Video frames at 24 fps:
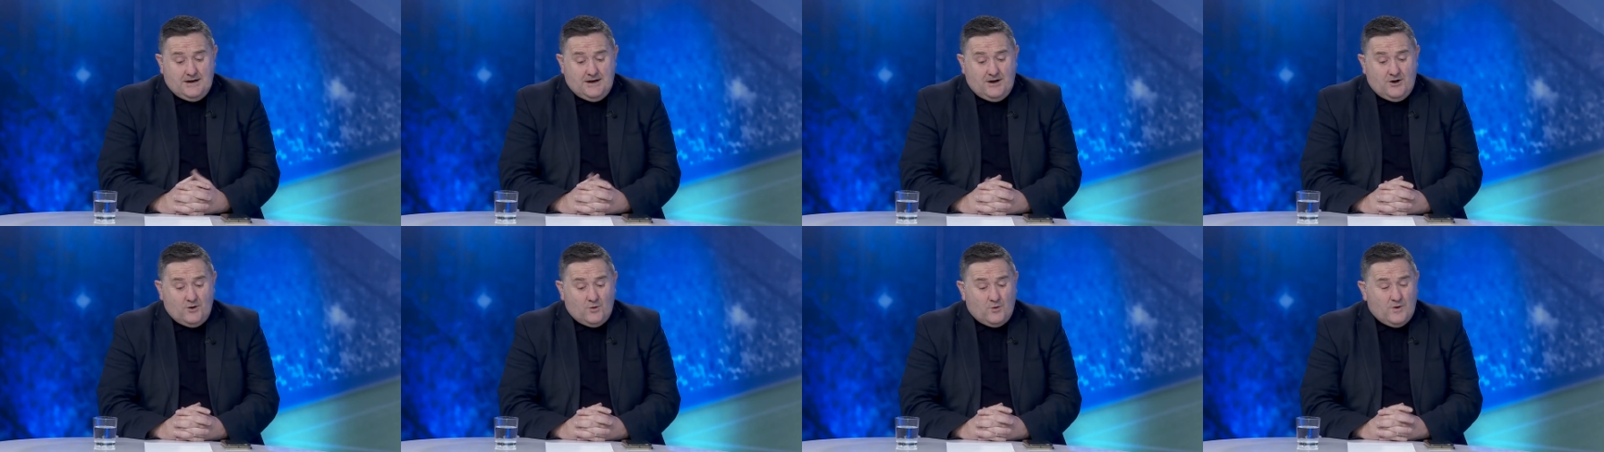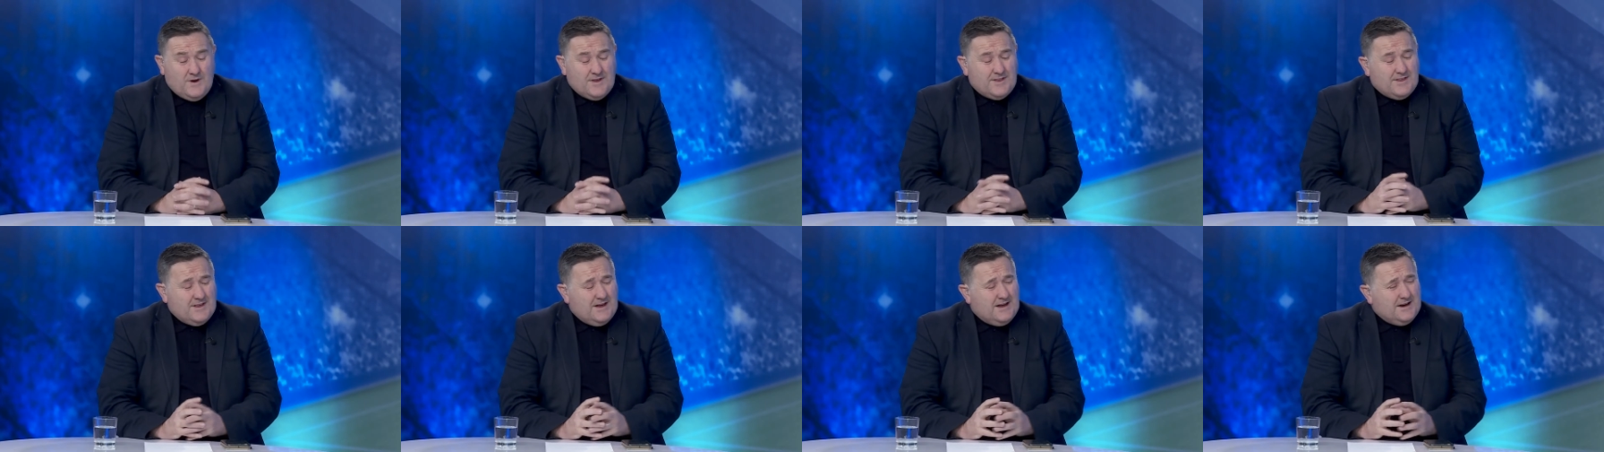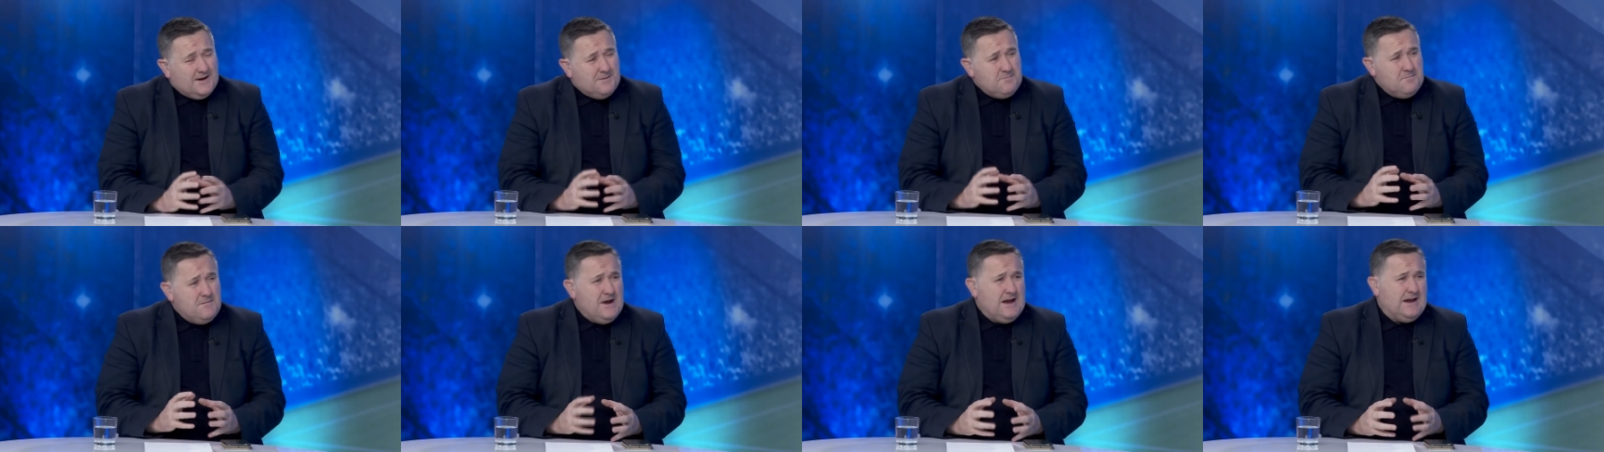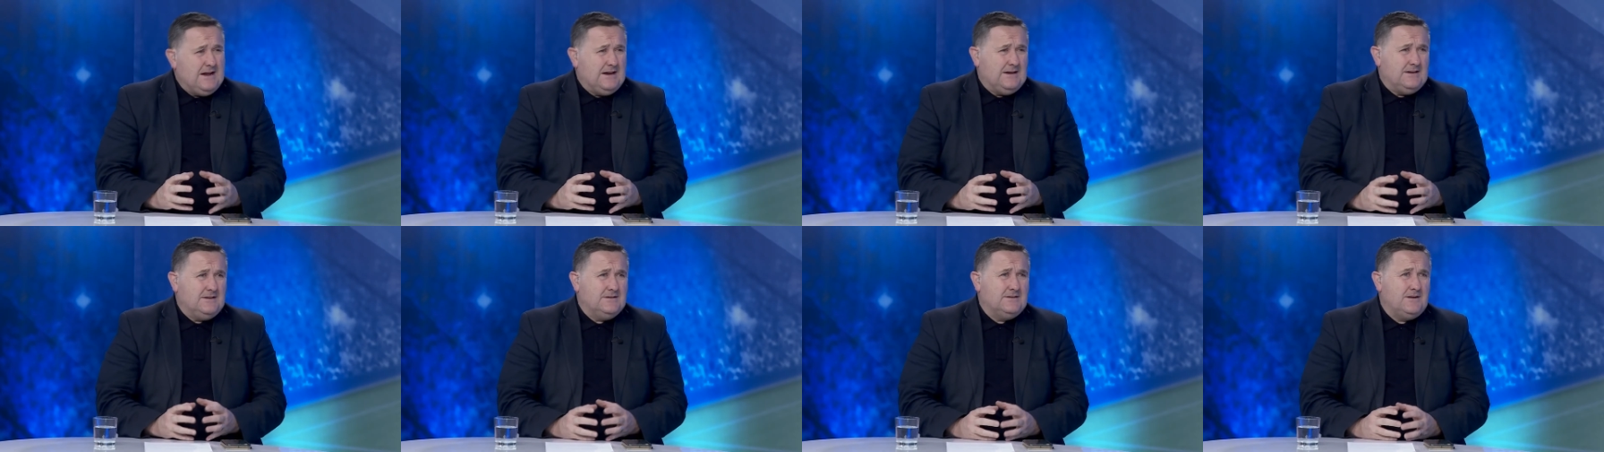Now, with that in
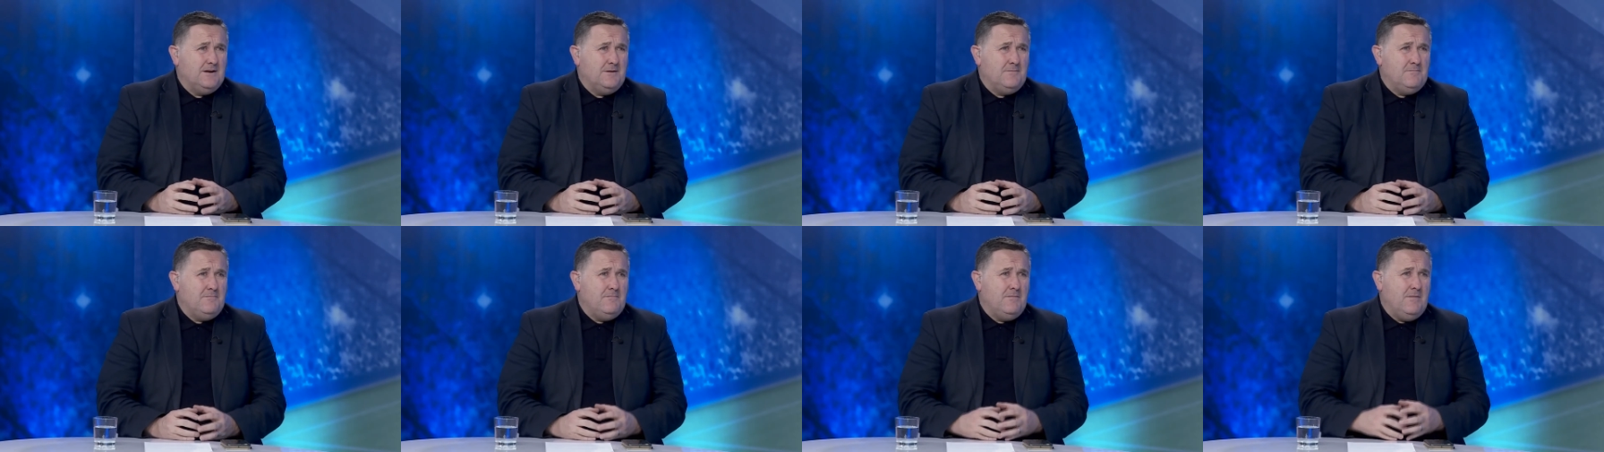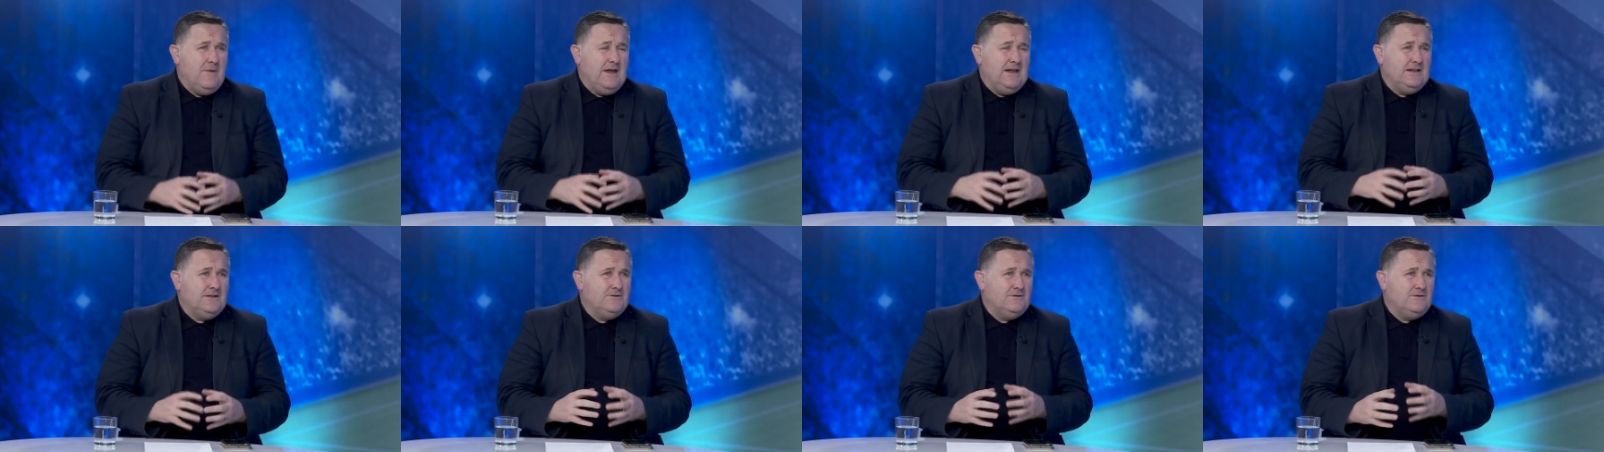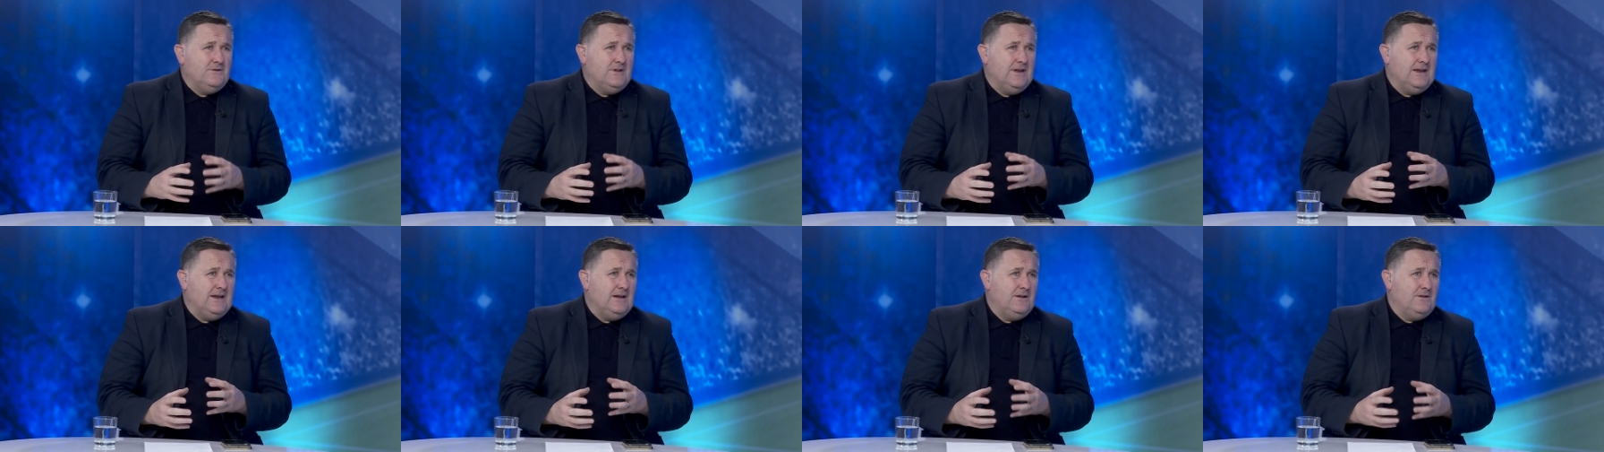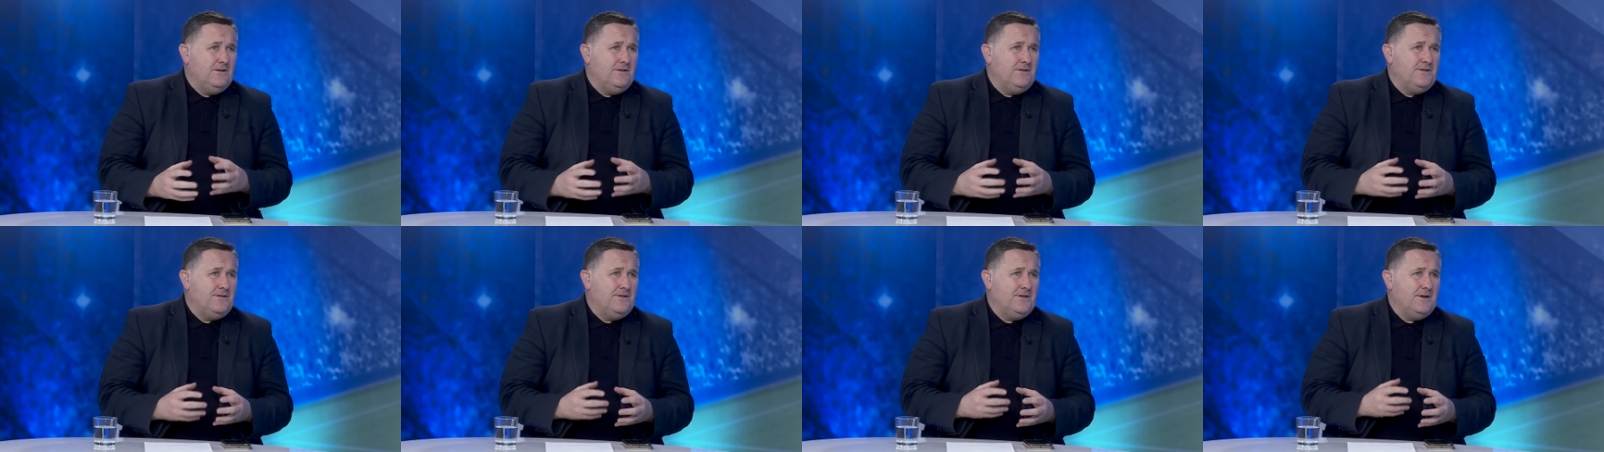mind, mental
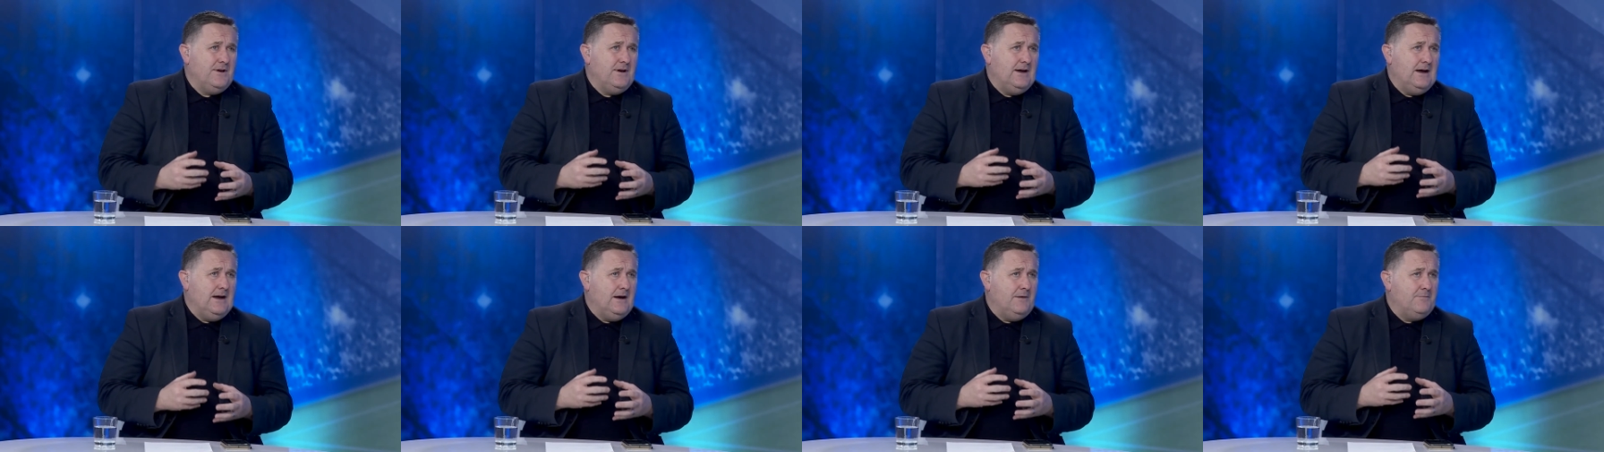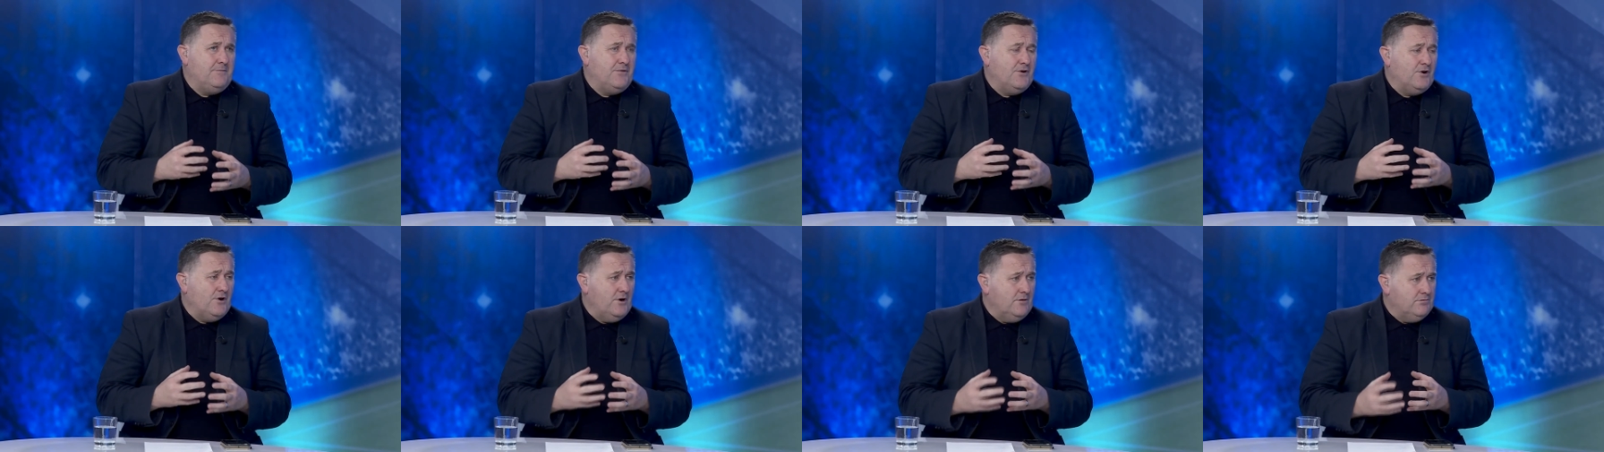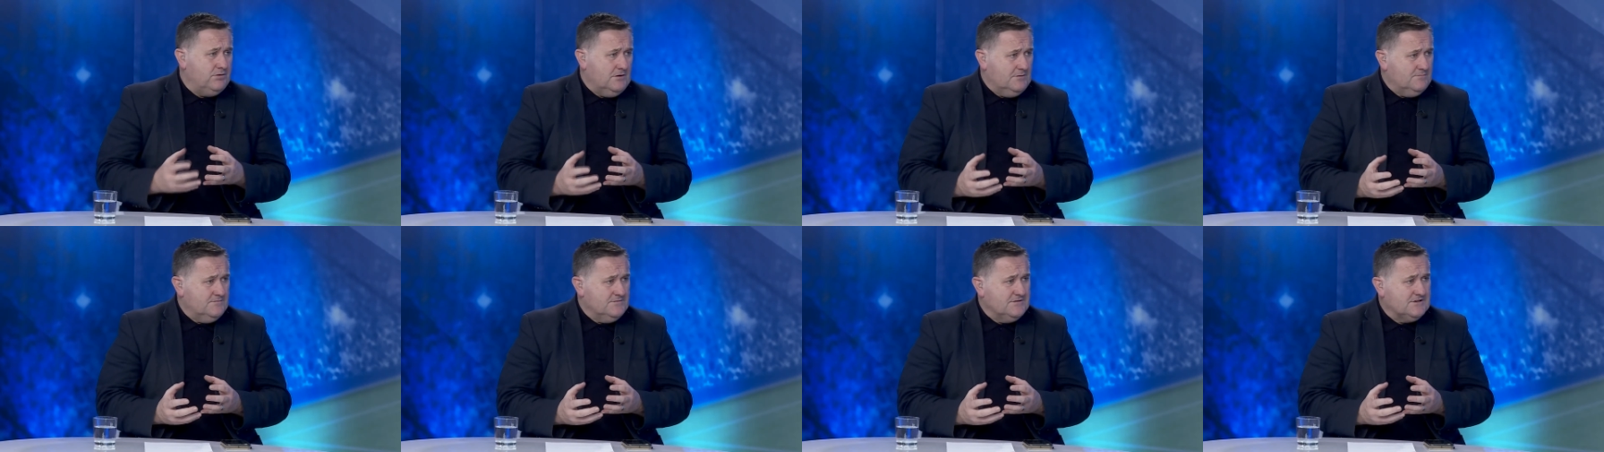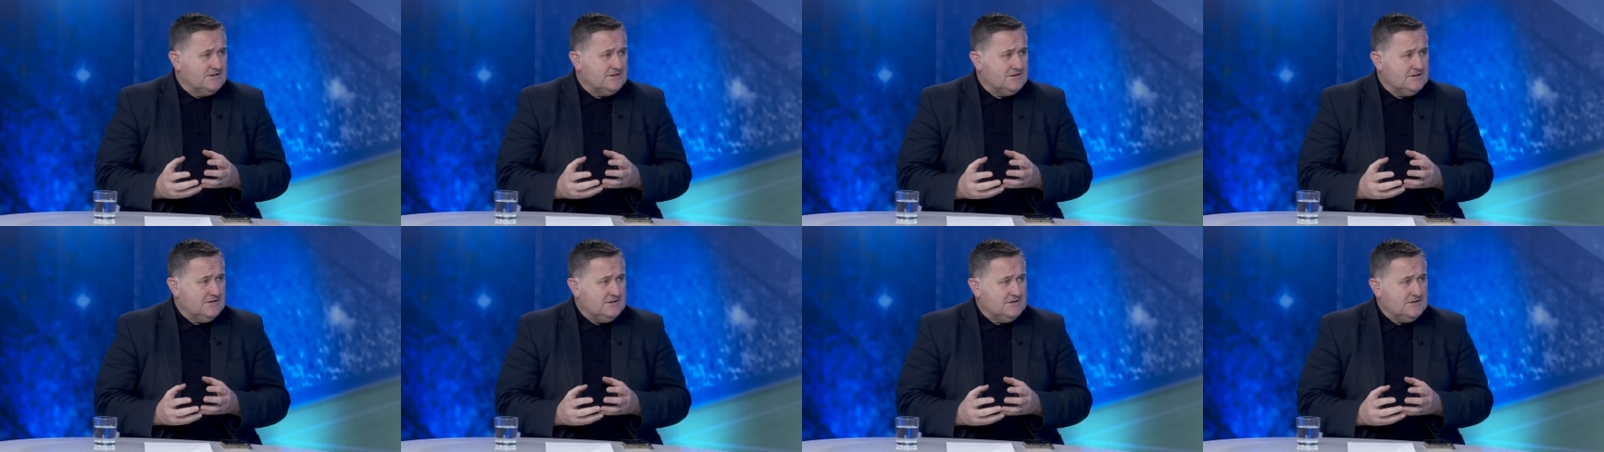health
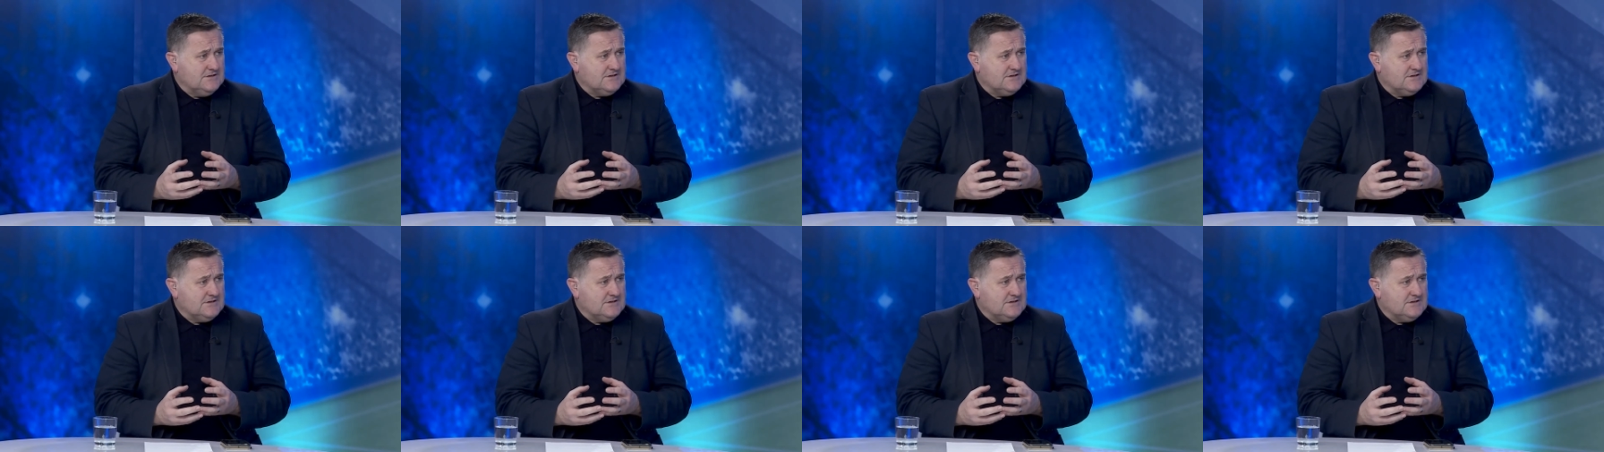problems,